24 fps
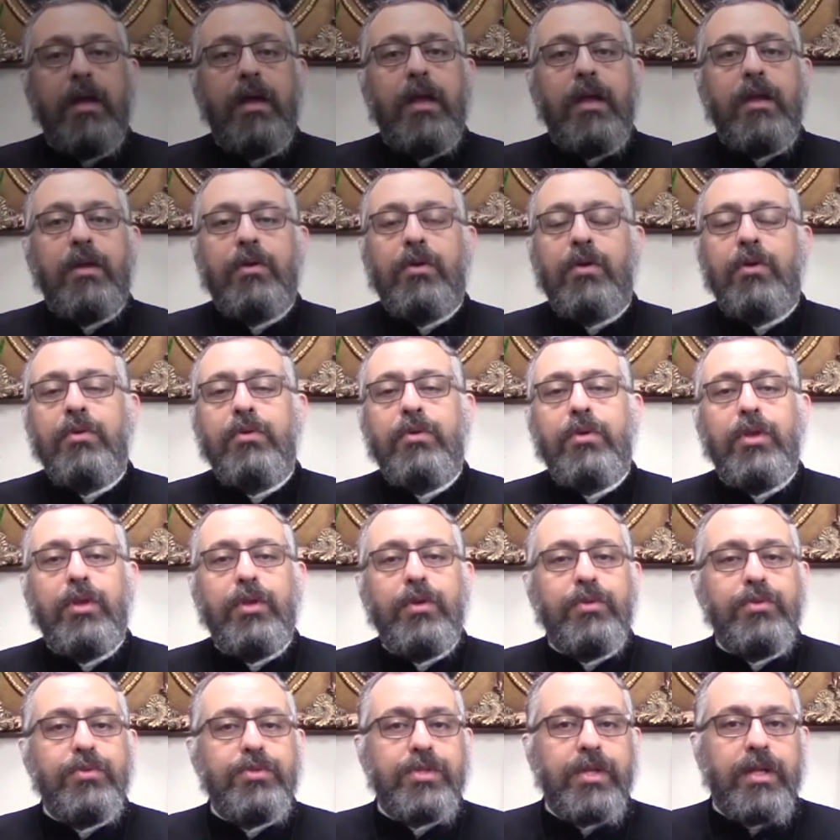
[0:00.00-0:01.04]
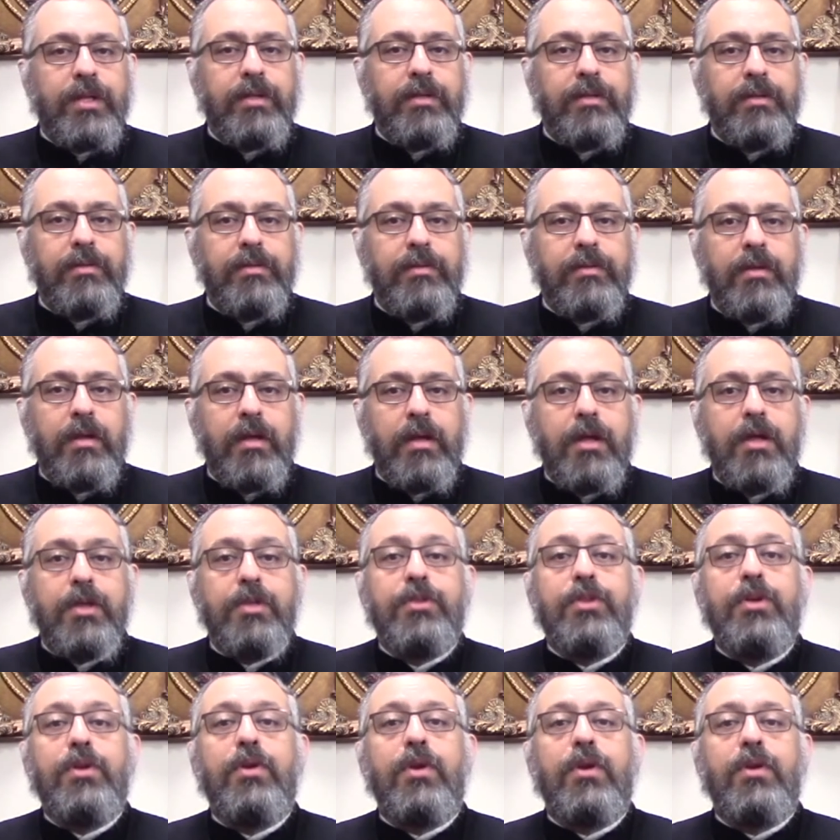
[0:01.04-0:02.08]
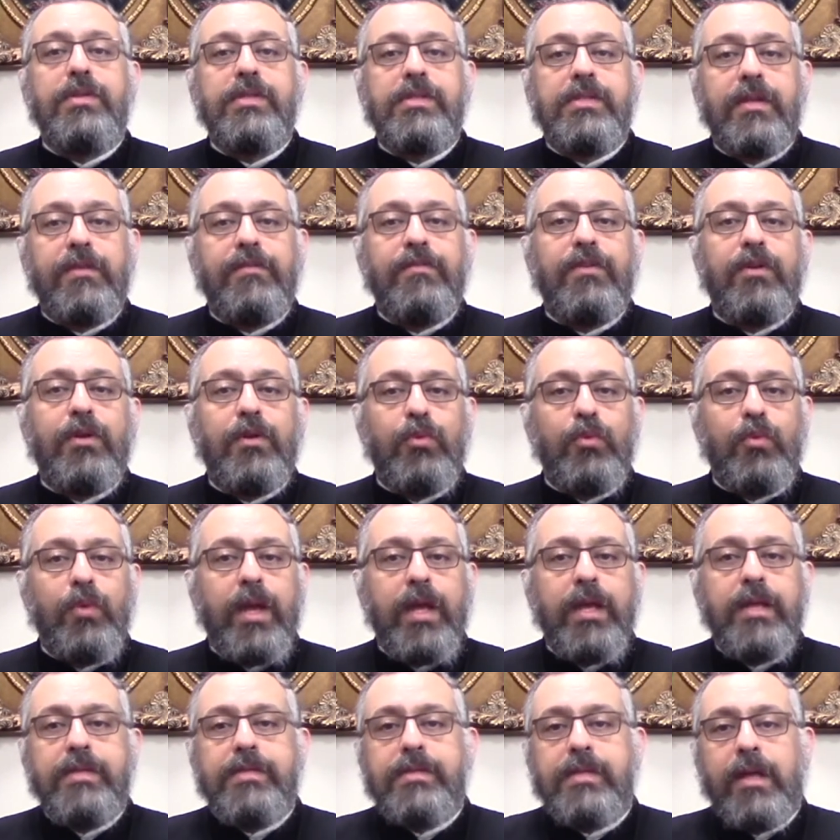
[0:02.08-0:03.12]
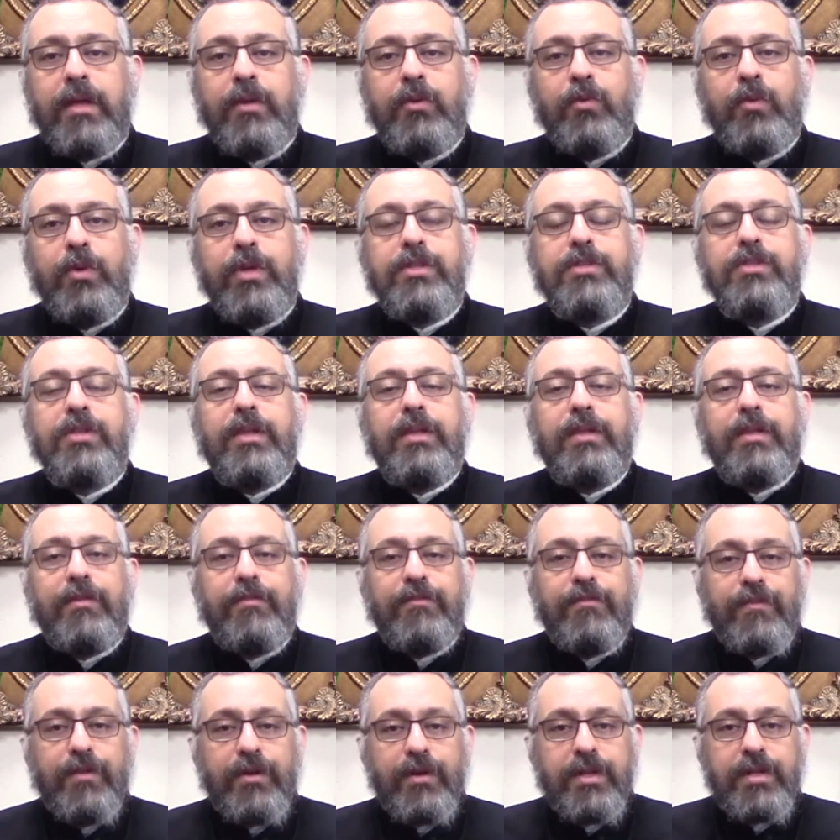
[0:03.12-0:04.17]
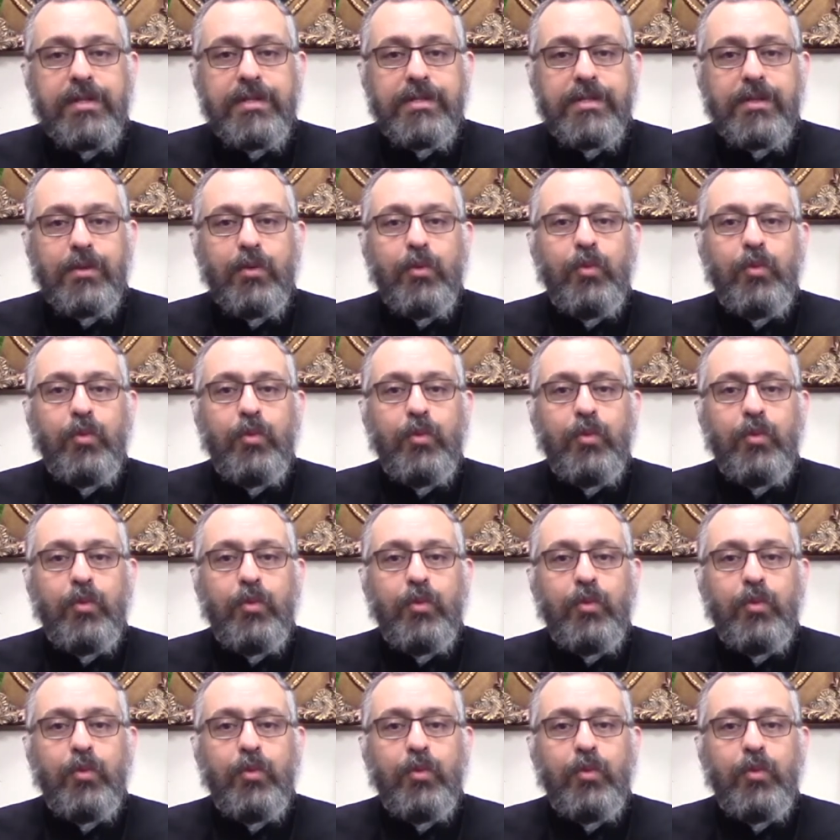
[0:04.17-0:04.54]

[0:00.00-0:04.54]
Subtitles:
In conclusion, there are several ways in which the first